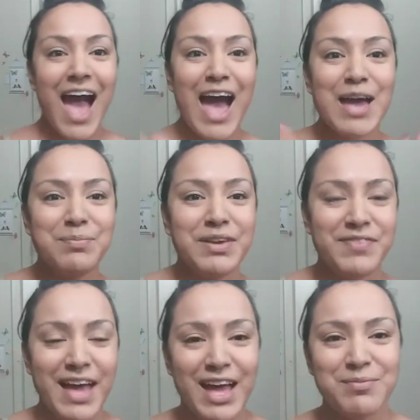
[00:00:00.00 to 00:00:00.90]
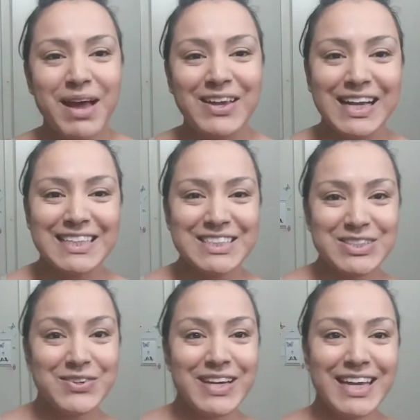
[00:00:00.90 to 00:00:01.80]
Hi, B fam. How you guys
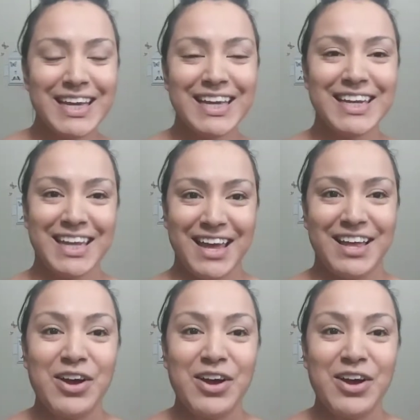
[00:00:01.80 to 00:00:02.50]
doing?